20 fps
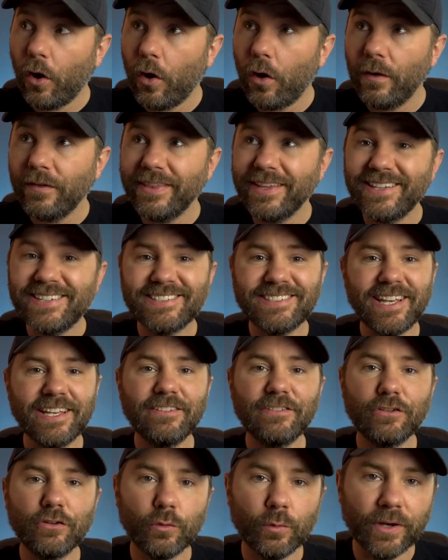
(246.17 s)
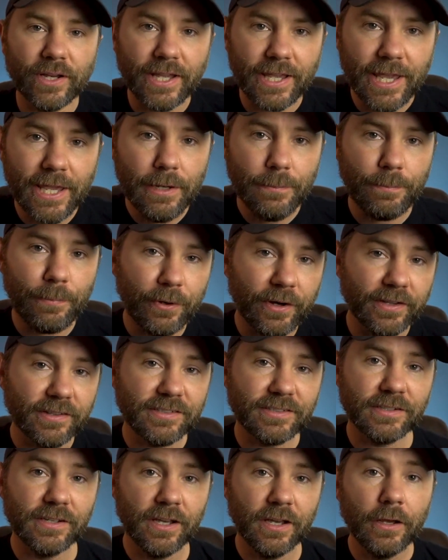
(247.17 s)
all these sensory
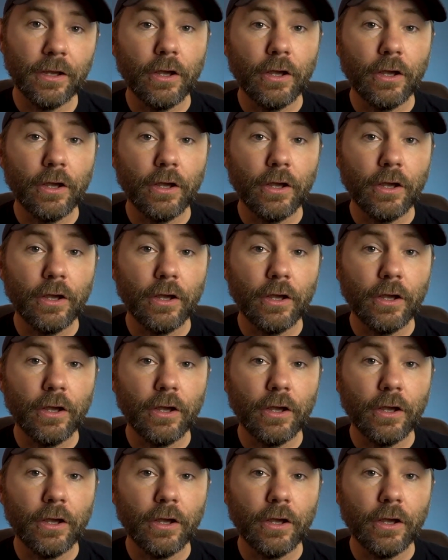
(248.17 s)
inputs,